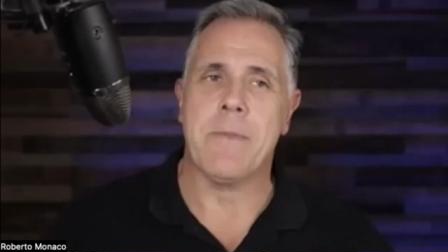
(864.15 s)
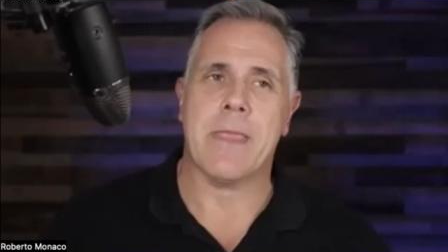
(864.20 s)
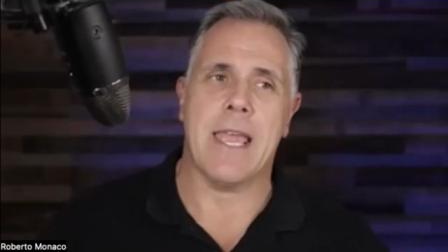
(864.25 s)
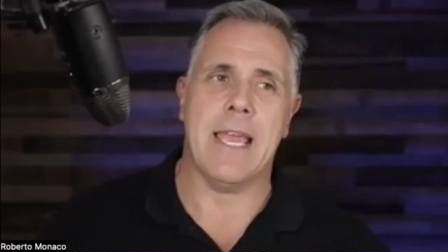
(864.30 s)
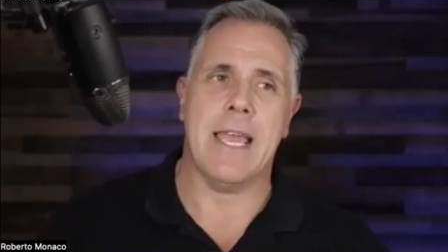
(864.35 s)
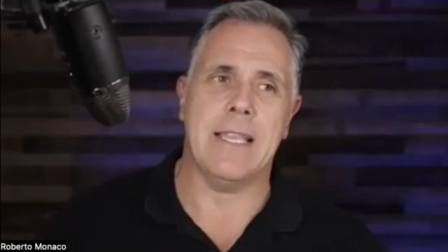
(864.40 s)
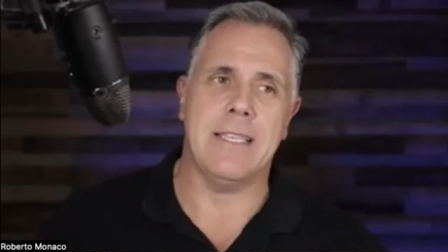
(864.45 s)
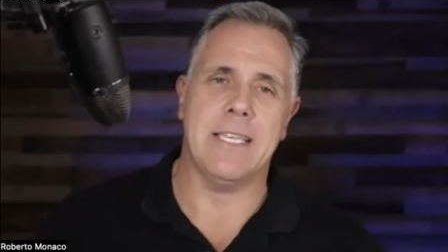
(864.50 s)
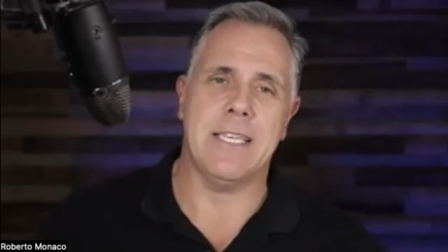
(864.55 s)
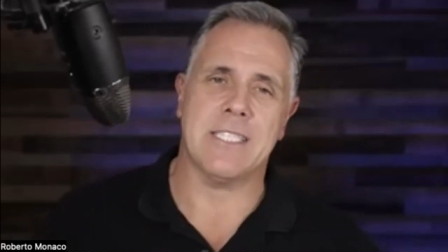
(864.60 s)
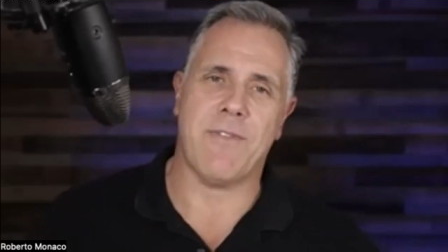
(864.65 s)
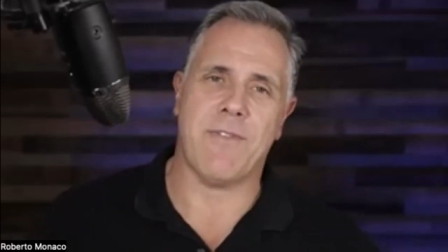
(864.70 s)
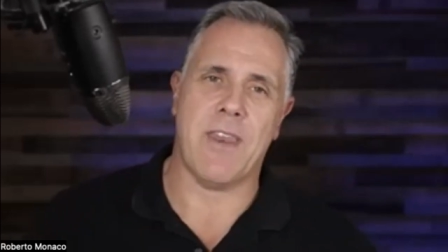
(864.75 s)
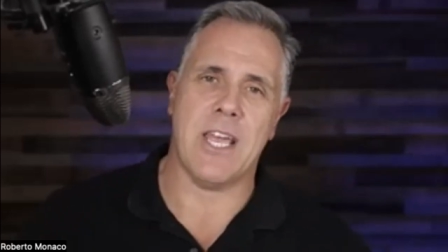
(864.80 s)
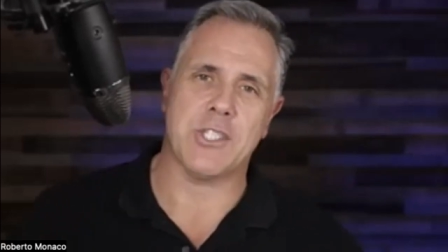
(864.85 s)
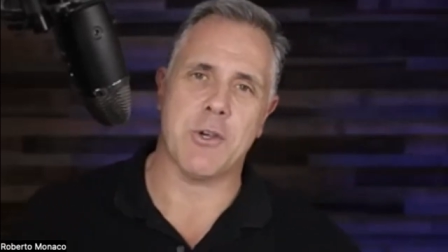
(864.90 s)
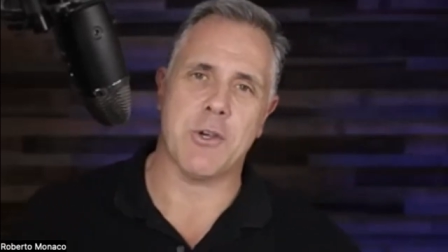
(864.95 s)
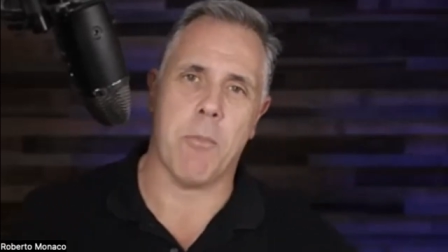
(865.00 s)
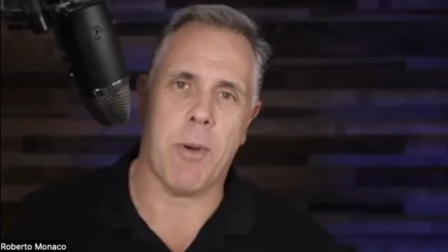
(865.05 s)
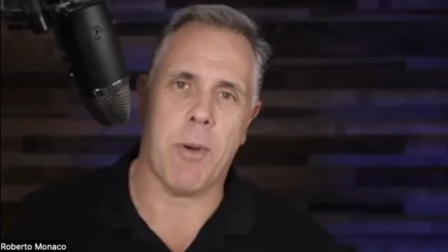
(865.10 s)
and this
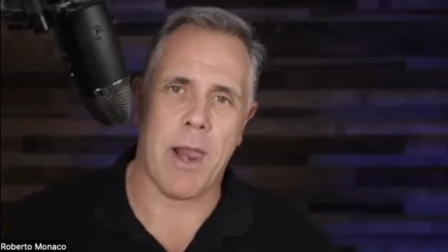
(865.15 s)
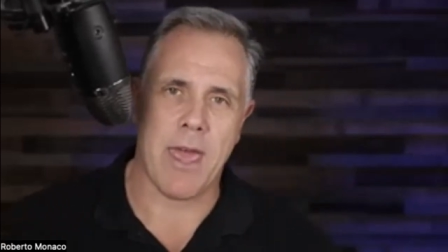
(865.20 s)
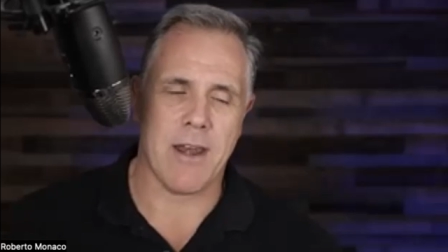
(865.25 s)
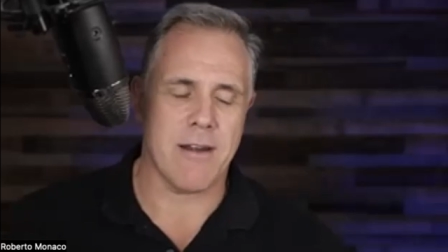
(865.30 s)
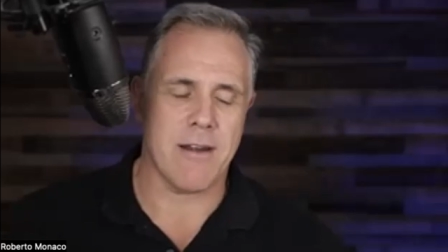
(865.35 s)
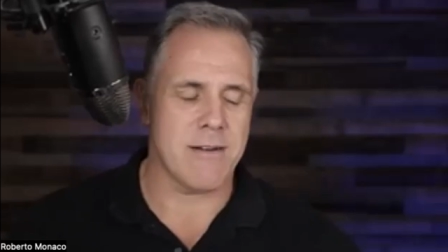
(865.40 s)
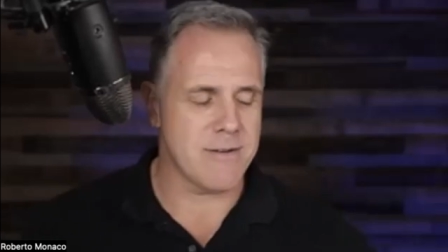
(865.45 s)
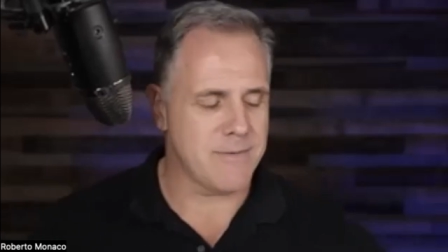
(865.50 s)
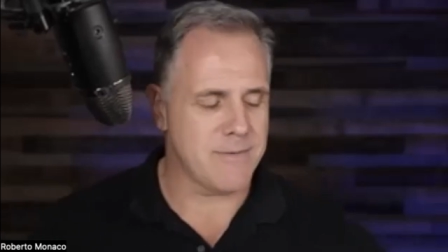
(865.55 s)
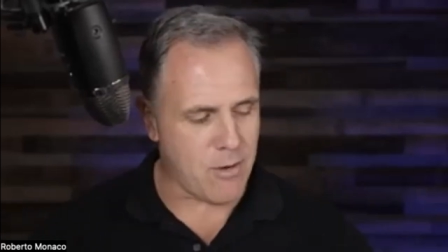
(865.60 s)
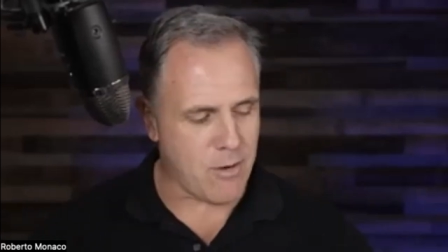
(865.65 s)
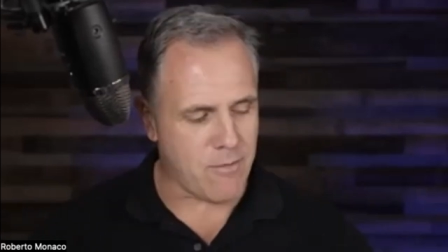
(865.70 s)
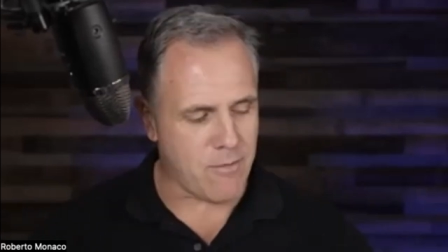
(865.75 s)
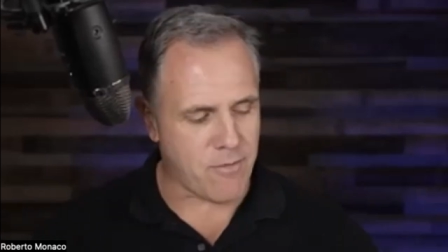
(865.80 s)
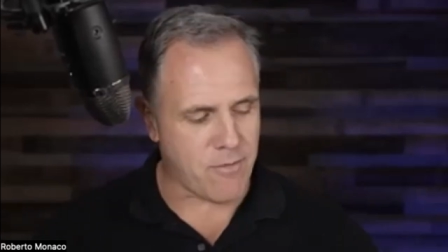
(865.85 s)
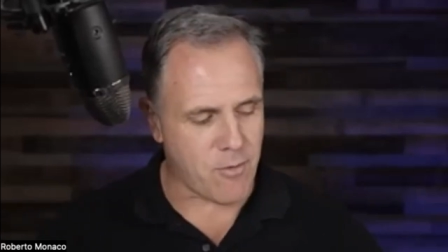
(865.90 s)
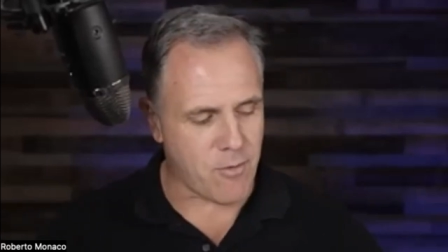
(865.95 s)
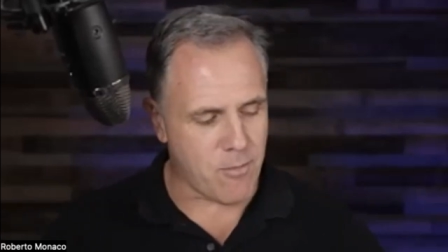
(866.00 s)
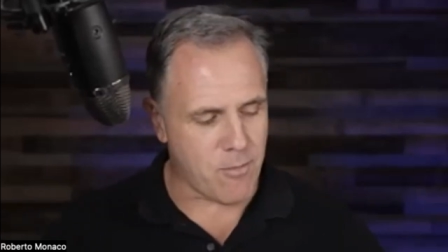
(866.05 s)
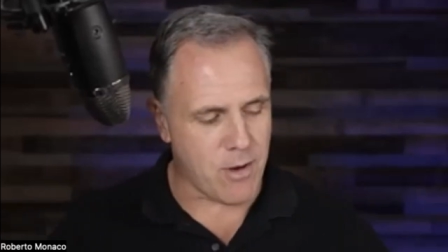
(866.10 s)
financial planner
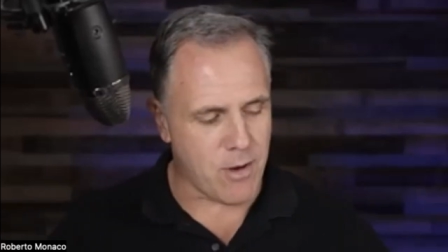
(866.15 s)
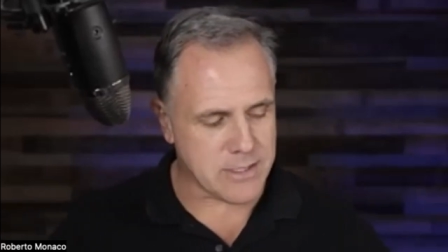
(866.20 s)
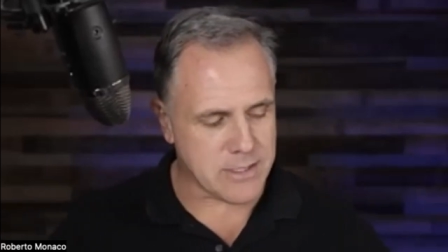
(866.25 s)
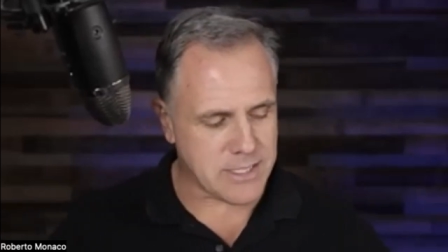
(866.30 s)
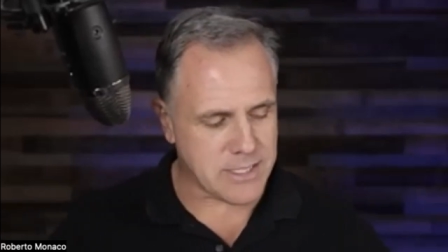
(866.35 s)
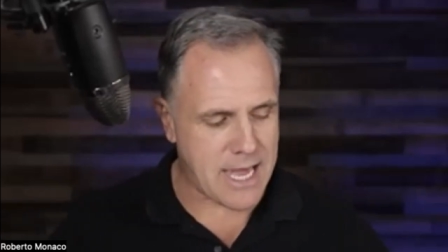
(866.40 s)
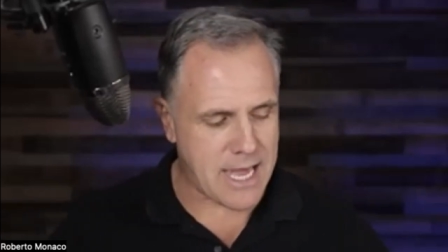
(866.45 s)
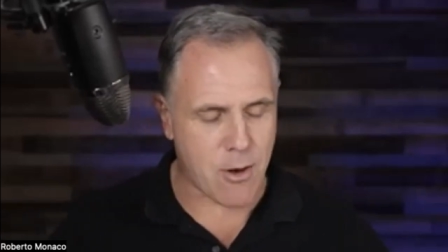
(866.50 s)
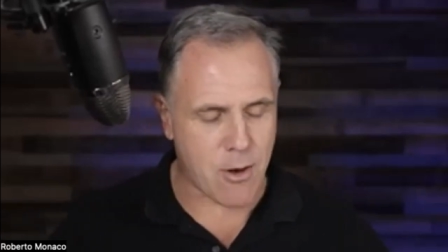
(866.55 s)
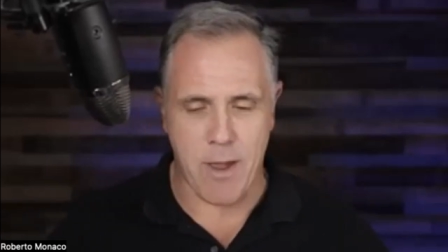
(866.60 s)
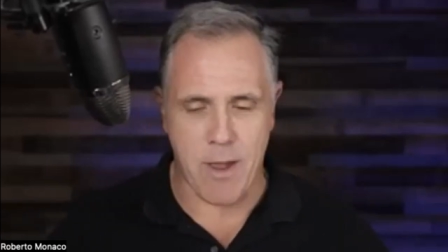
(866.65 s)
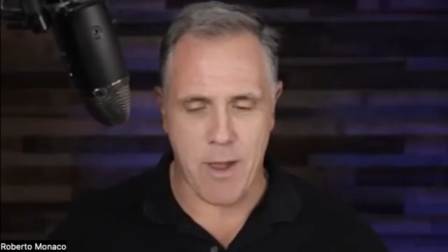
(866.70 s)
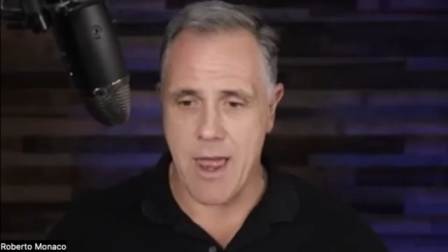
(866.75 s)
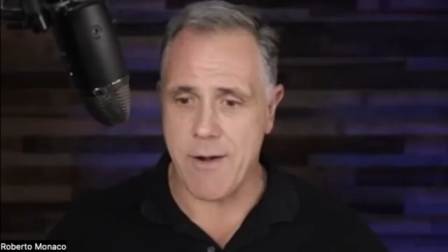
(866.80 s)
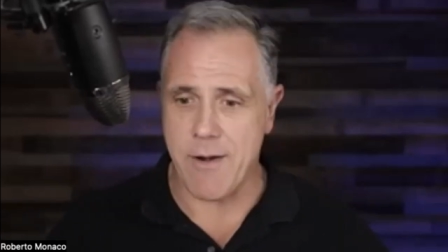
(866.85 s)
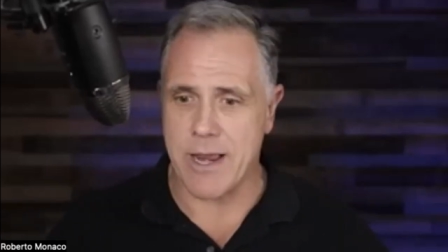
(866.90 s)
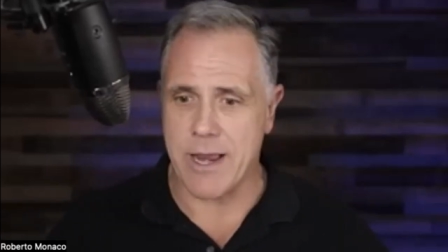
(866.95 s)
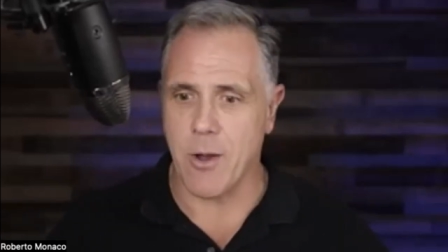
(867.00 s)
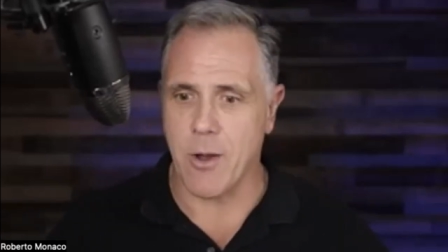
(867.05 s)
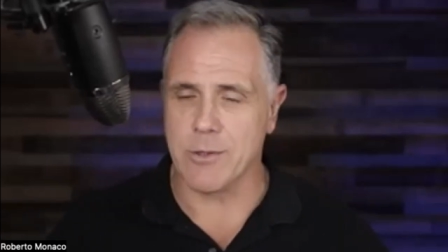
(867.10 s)
from uh, Seattle
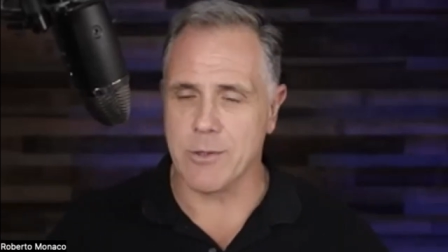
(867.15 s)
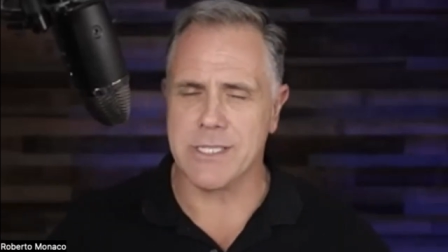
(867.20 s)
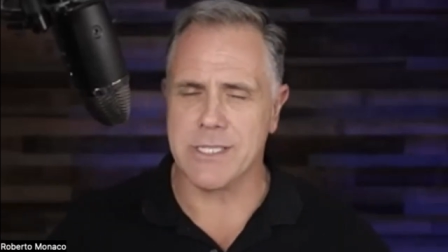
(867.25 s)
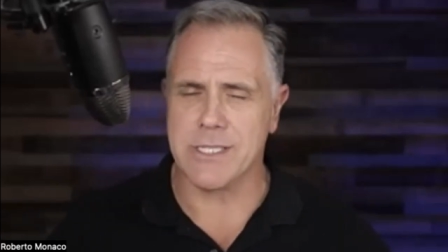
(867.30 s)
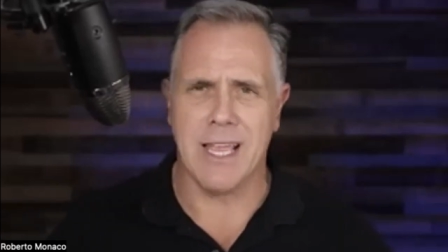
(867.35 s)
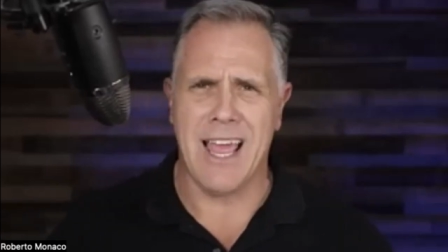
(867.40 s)
area he goes,